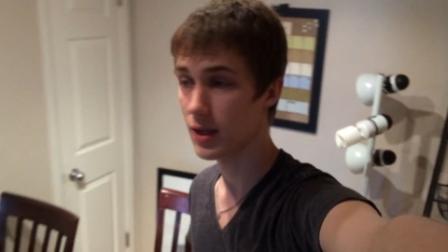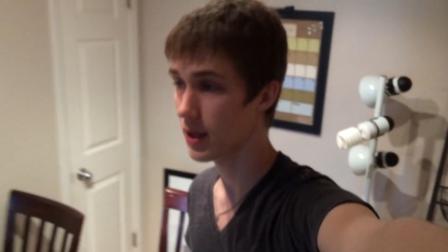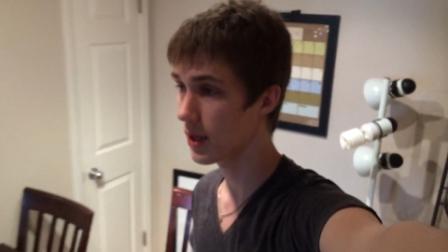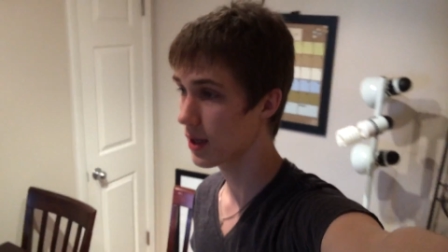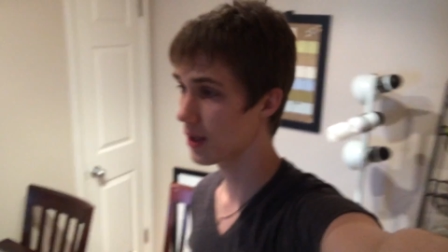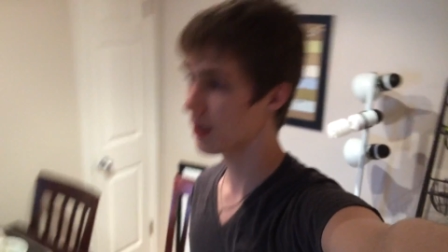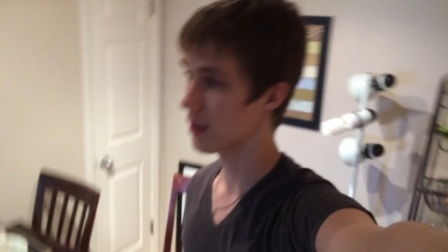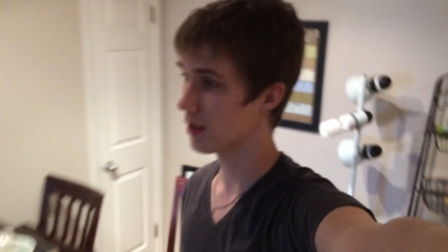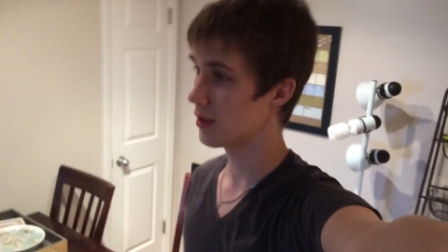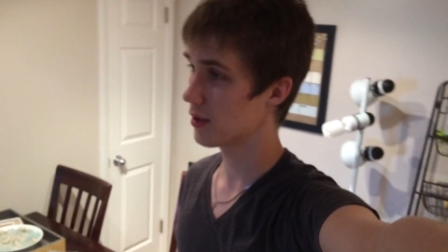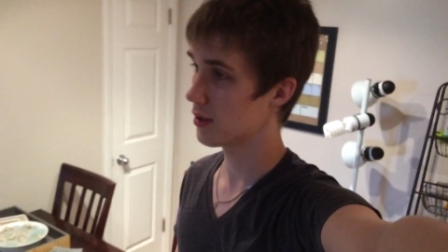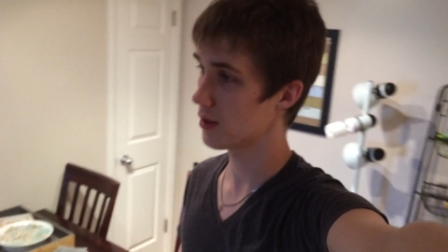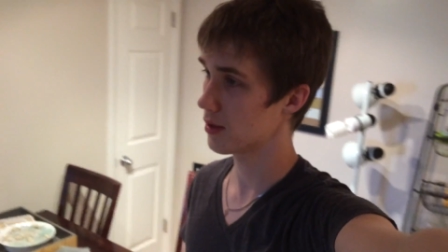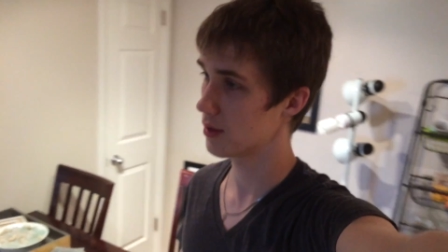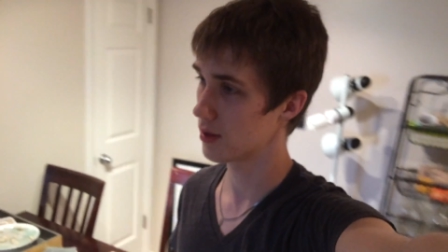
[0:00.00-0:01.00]

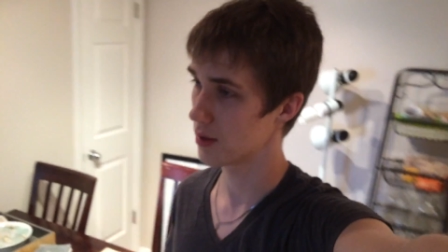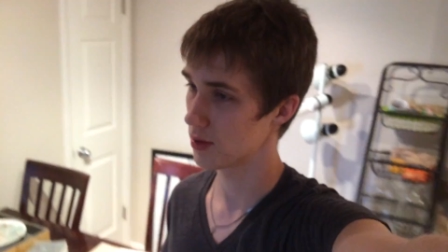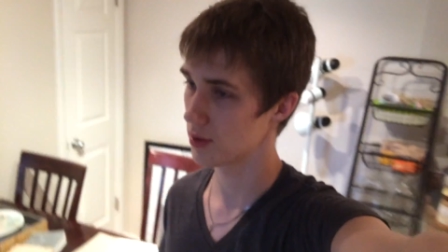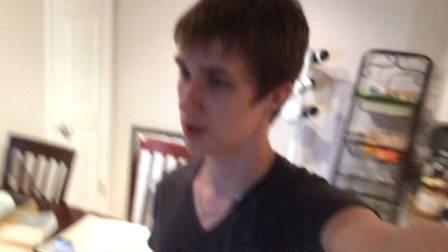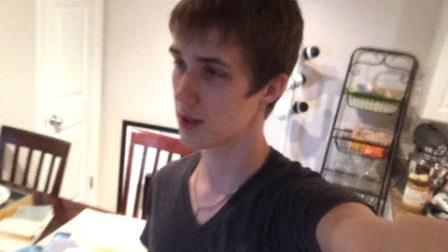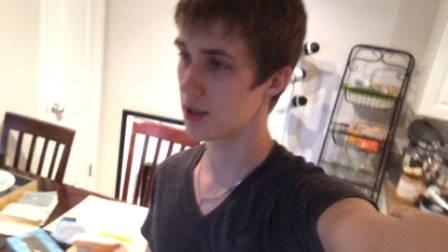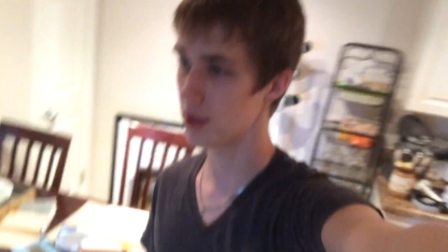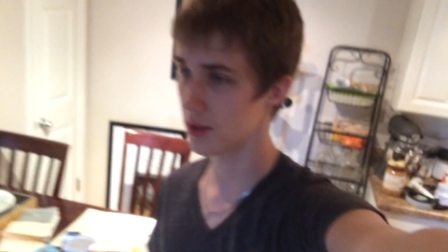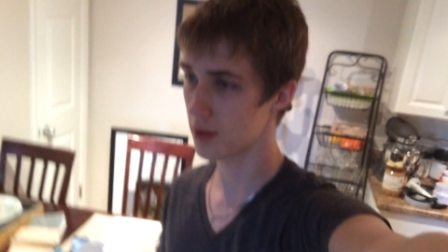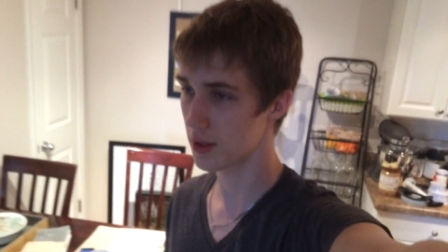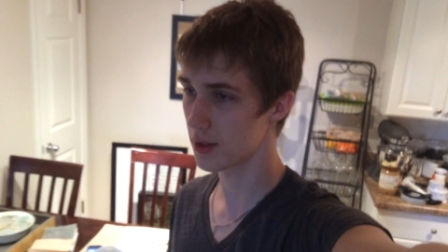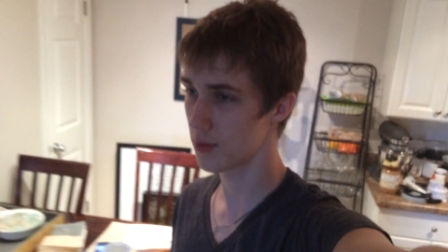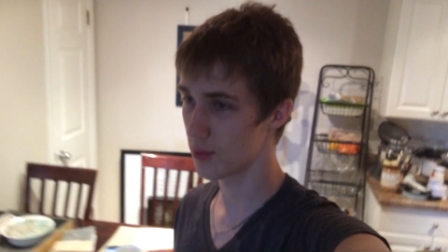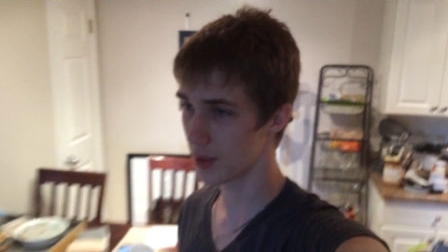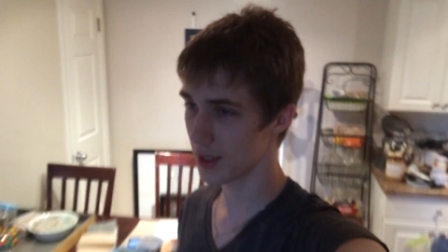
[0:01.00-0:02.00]
And didn't
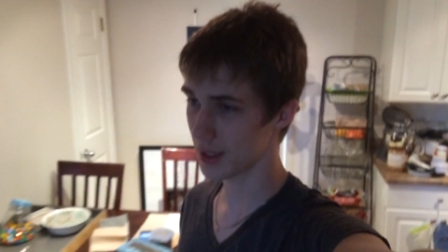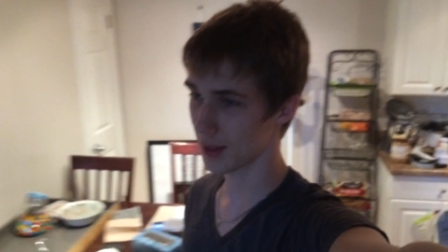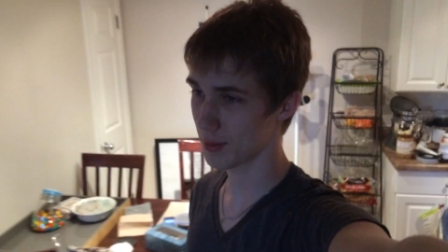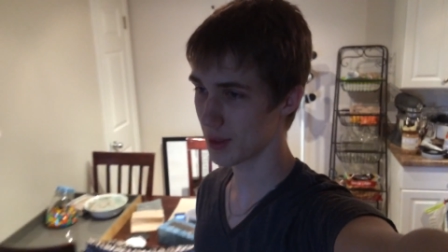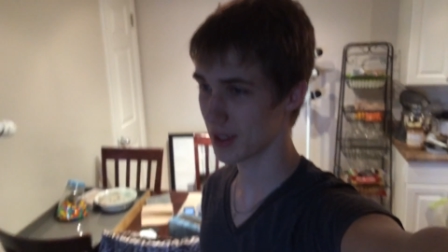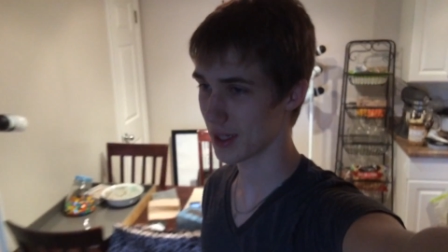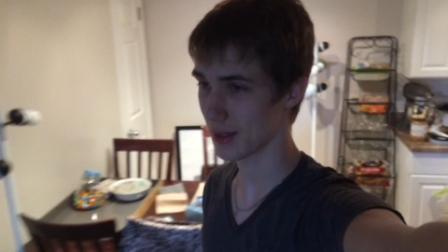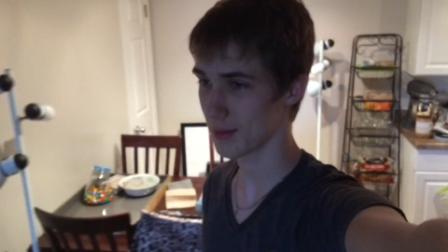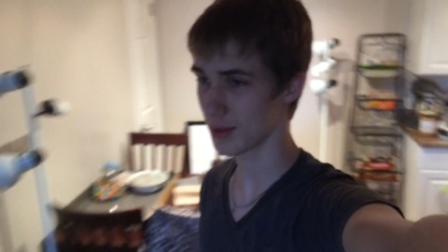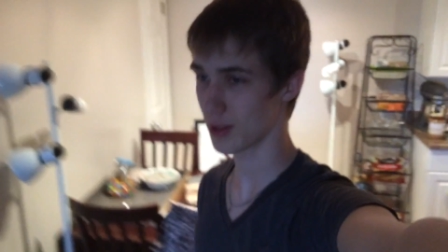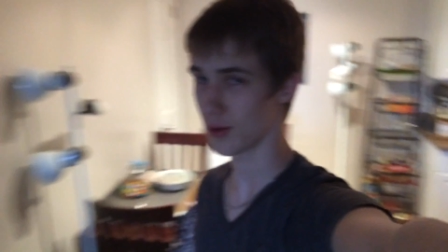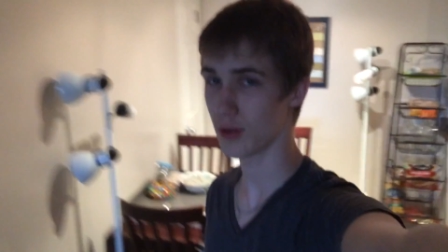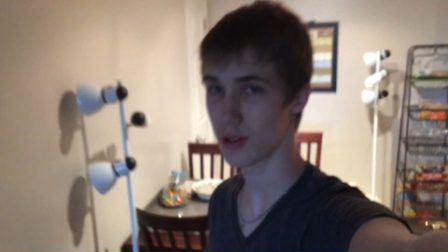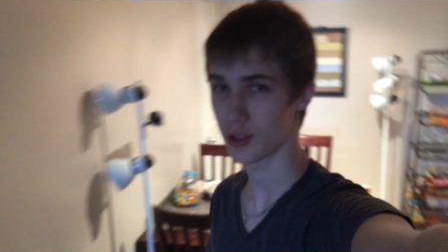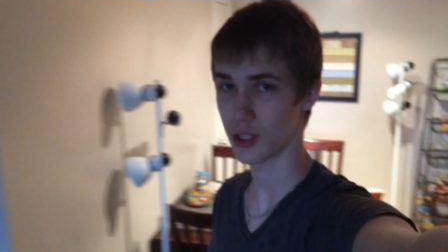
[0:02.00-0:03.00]
wake up in time to
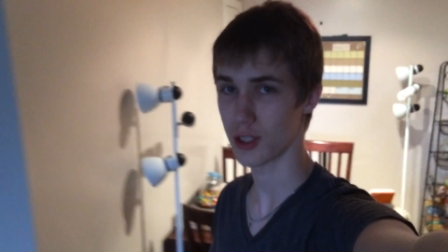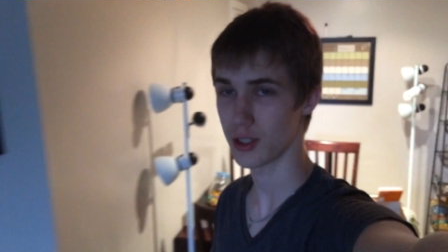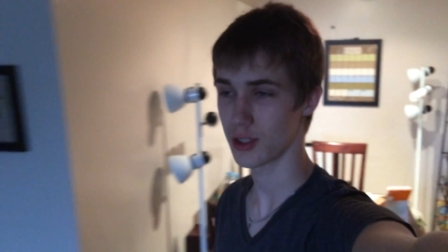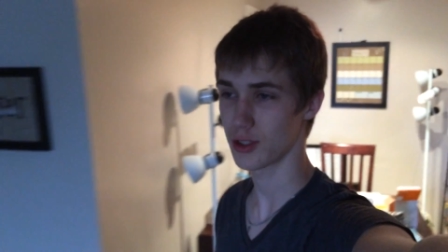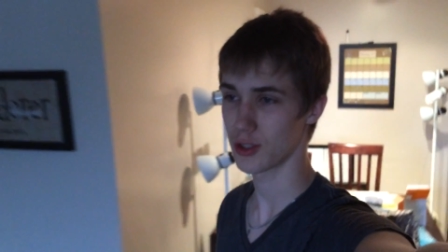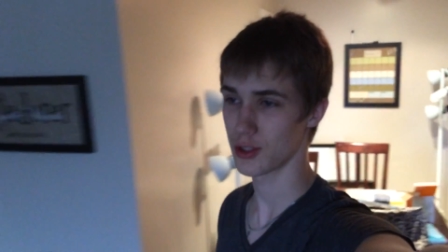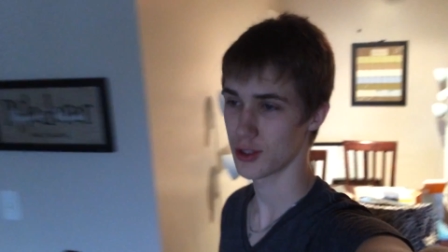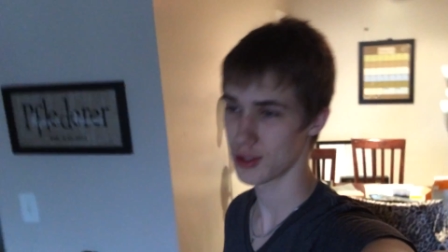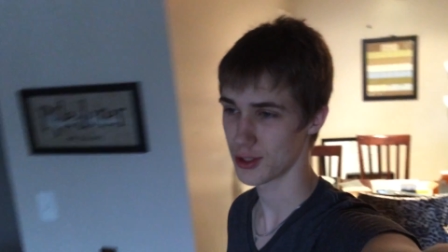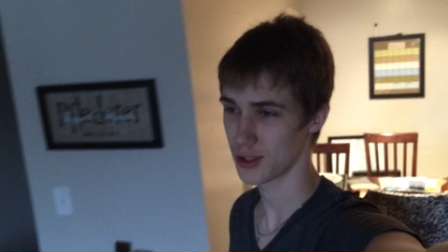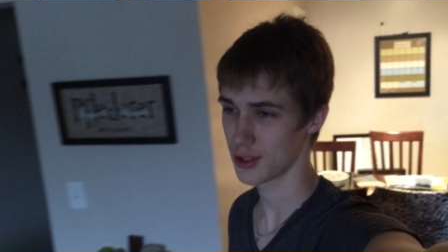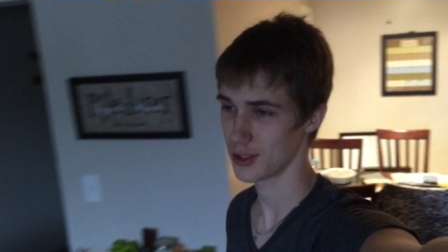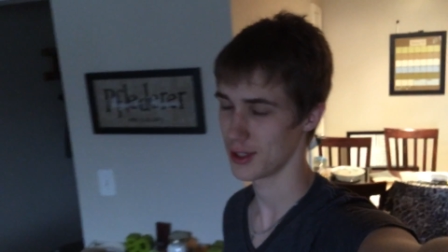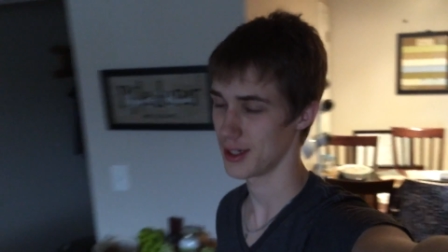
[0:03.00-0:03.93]
go to church.